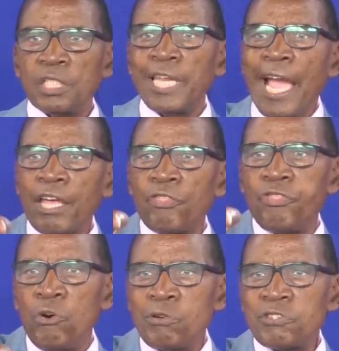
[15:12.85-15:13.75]
Take
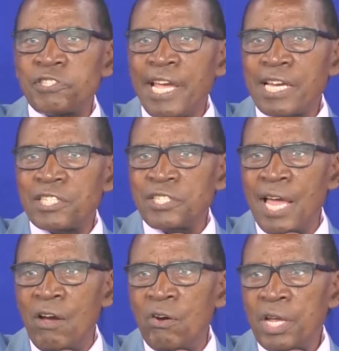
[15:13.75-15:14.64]
those thanks
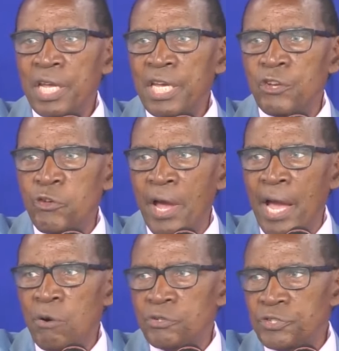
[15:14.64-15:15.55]
now into your
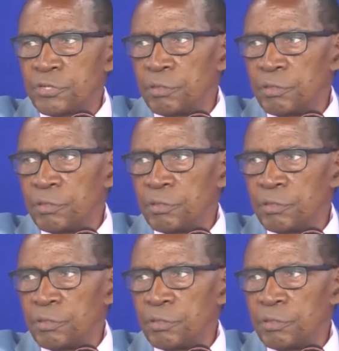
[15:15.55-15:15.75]
house.